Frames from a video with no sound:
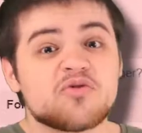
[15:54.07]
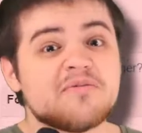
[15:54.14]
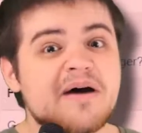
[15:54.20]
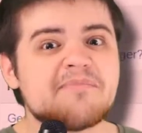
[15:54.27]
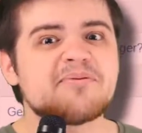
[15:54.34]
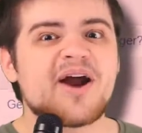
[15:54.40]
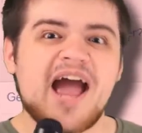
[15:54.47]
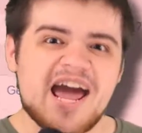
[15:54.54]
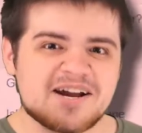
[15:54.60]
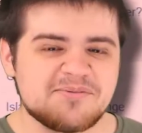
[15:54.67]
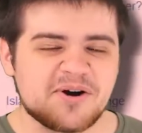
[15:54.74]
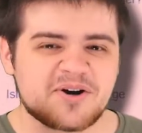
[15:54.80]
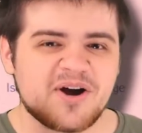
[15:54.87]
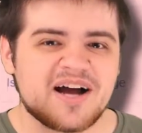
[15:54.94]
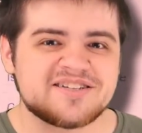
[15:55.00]
Remember
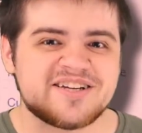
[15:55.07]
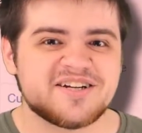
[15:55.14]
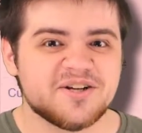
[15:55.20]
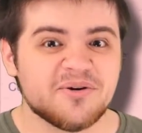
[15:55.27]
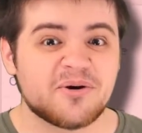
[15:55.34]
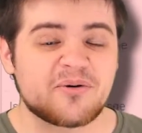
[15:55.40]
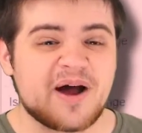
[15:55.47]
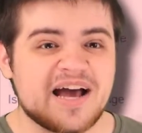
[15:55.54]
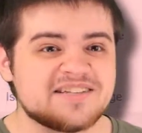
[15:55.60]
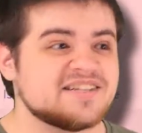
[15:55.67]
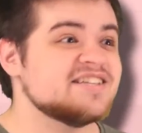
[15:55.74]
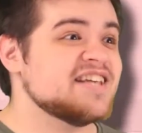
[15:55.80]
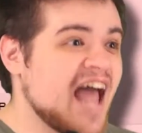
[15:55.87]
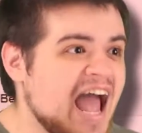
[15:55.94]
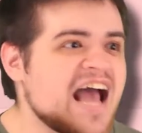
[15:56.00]
Animal Crossing New
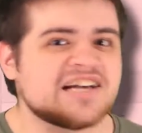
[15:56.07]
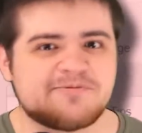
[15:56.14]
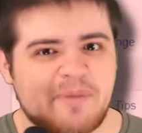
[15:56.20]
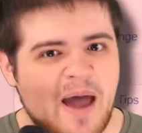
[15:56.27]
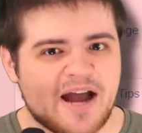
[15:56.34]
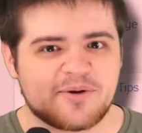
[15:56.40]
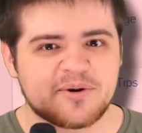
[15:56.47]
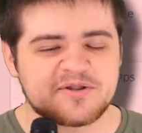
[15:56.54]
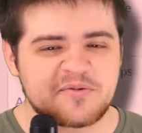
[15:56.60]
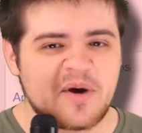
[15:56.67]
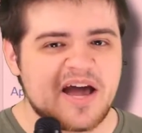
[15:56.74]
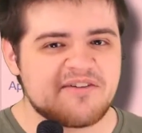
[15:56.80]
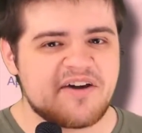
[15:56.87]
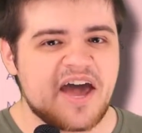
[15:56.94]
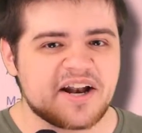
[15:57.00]
Horizons' ass backwards
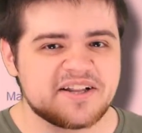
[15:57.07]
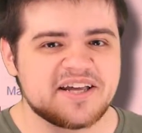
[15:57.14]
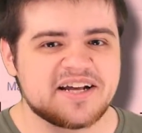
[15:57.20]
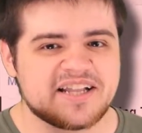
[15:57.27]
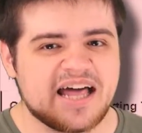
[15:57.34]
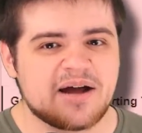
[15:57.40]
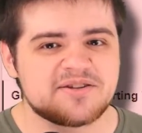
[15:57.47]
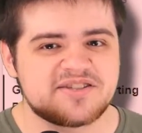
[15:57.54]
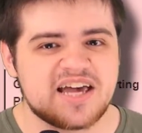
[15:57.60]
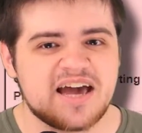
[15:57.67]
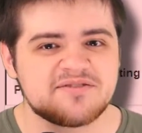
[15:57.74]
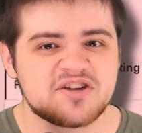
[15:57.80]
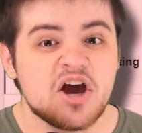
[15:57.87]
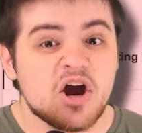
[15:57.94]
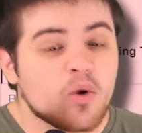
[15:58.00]
way of handling cloud
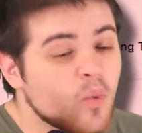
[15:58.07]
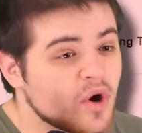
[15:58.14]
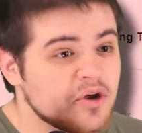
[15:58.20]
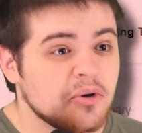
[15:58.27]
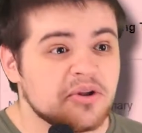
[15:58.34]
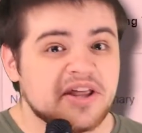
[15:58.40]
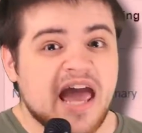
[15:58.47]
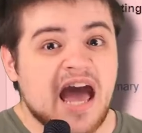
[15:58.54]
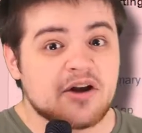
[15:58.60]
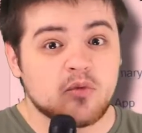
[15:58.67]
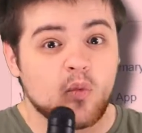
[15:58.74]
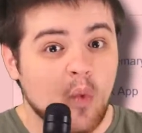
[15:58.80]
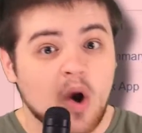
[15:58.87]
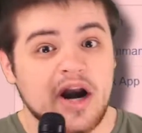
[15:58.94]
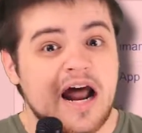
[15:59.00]
saves, where you only
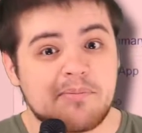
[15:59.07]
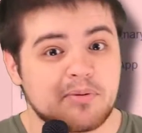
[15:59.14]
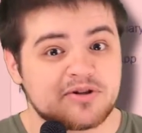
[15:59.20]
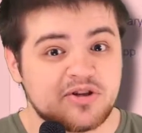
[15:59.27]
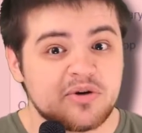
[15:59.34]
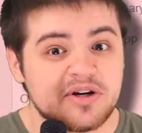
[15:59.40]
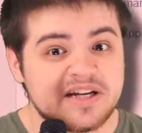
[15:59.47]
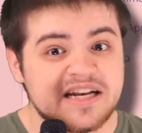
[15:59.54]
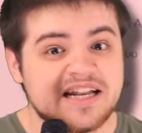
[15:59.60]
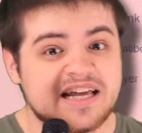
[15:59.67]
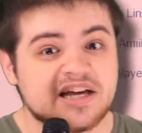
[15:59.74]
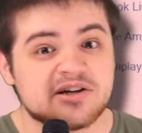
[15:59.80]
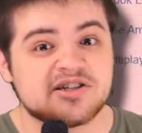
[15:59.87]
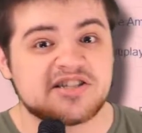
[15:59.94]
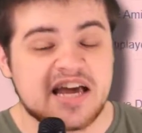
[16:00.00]
had one opportunity to
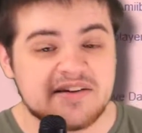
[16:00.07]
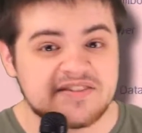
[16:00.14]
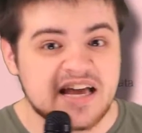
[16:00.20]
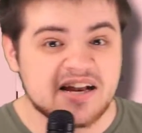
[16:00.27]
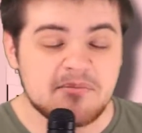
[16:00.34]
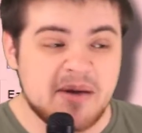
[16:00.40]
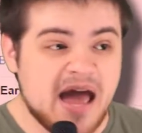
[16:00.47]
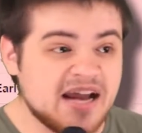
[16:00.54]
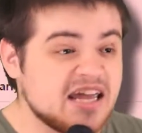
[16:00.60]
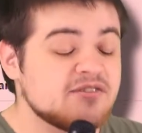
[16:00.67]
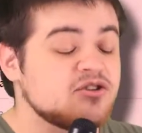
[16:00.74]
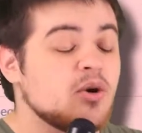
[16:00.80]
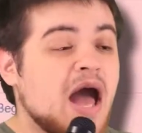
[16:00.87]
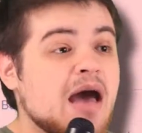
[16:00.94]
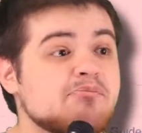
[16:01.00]
get your save data back
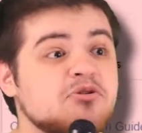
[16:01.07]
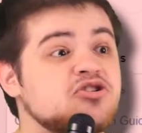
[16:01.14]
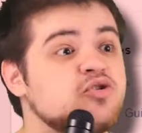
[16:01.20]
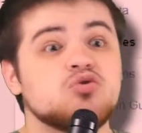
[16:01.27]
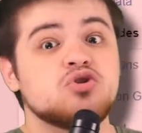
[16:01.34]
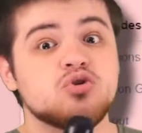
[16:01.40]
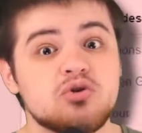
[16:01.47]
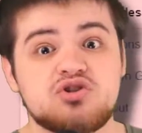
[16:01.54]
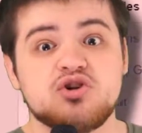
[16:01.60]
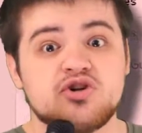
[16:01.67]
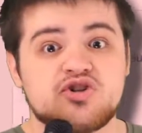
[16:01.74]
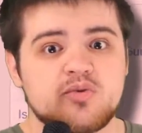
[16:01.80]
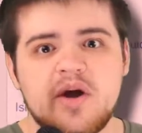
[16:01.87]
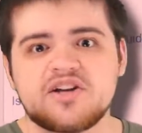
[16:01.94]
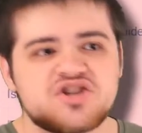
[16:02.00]
if you happened to lose your
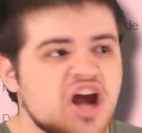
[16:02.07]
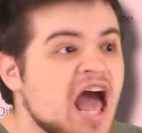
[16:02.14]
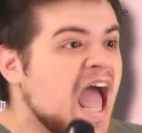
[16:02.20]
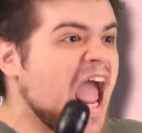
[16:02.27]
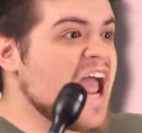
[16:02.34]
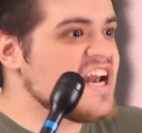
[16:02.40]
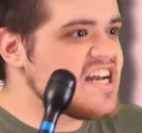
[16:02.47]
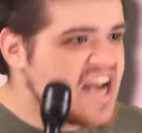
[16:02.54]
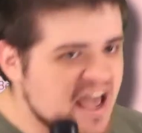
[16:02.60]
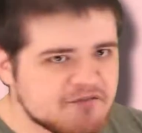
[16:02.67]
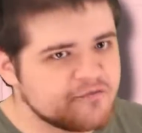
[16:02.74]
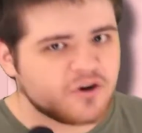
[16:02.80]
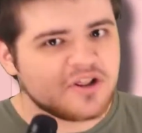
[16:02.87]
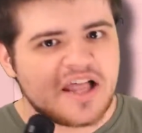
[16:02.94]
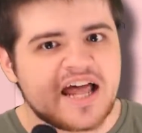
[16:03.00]
Switch and
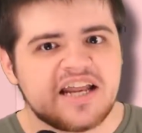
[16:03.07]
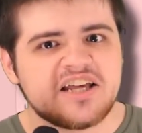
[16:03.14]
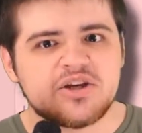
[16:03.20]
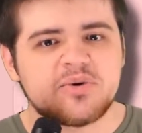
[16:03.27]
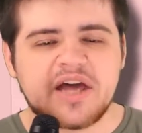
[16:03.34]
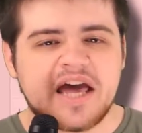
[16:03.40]
never letting you